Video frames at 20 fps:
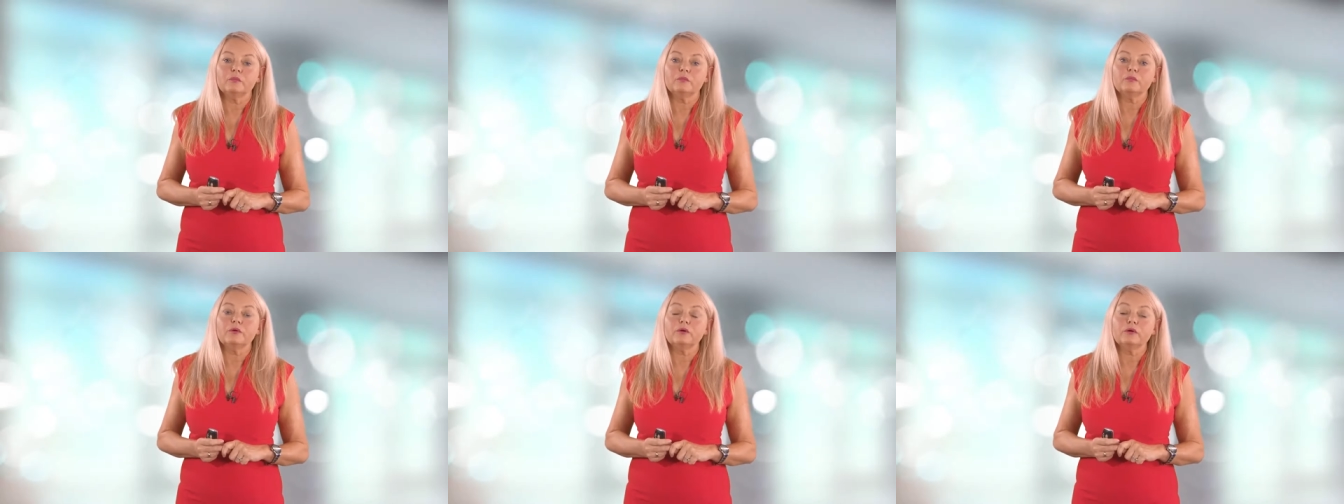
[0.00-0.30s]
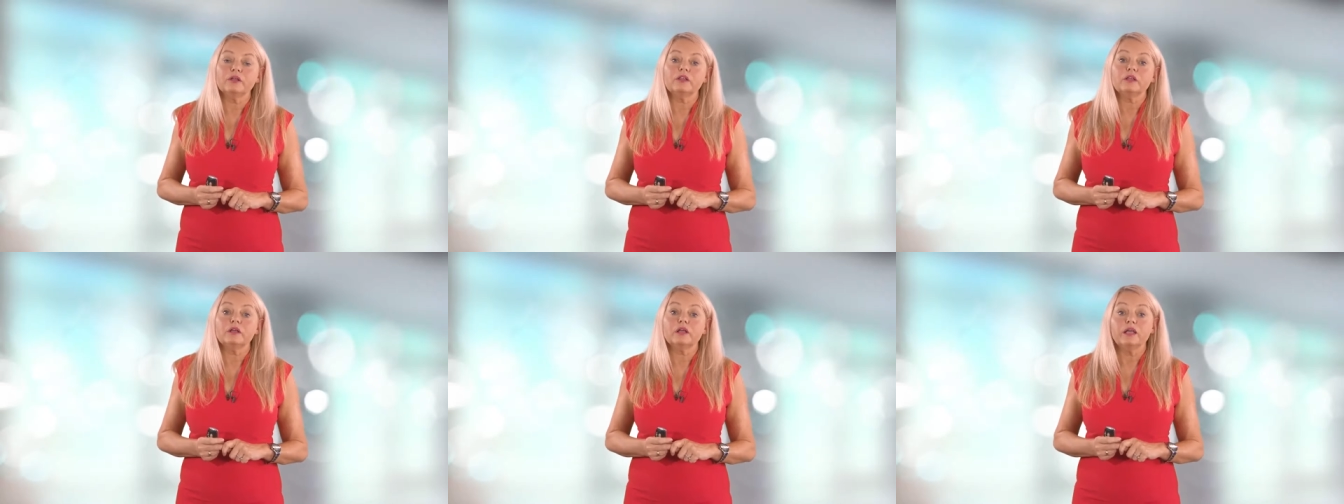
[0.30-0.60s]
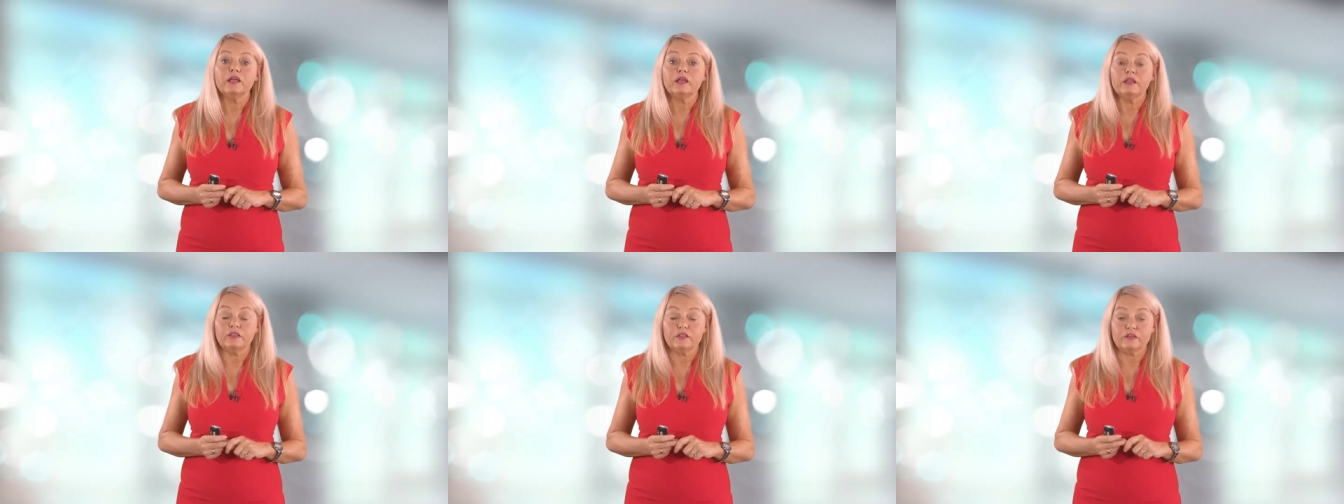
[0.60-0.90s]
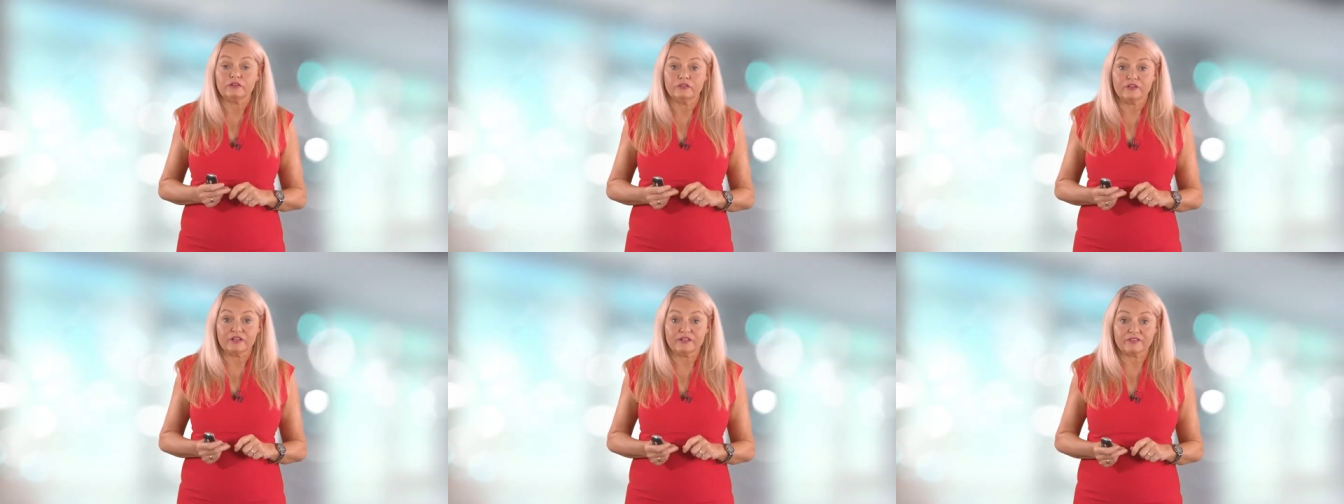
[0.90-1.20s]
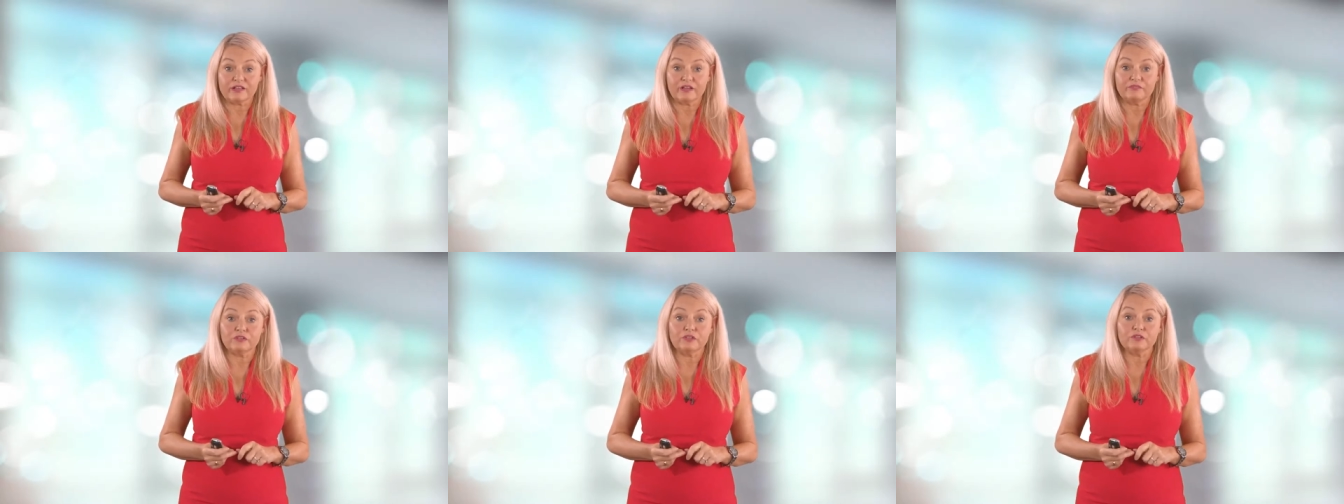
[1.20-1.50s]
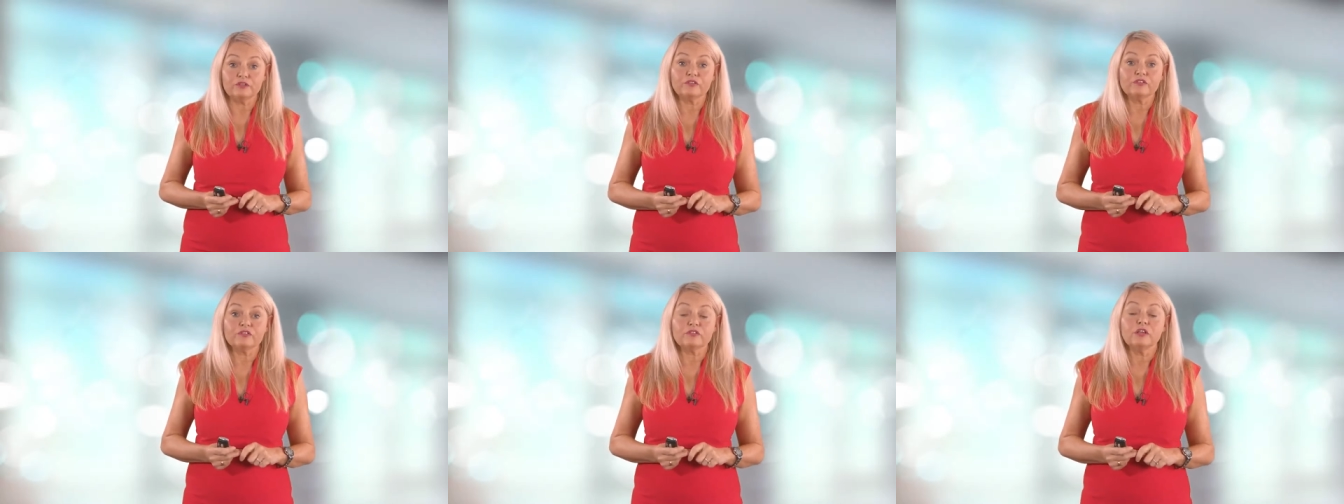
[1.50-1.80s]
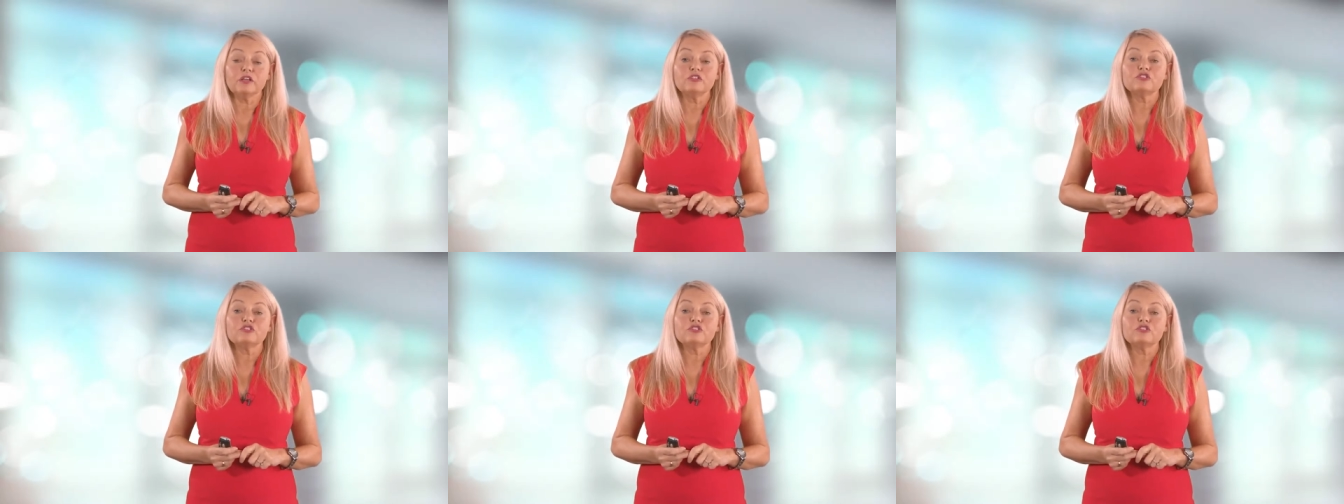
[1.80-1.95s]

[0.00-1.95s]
But there is evidence,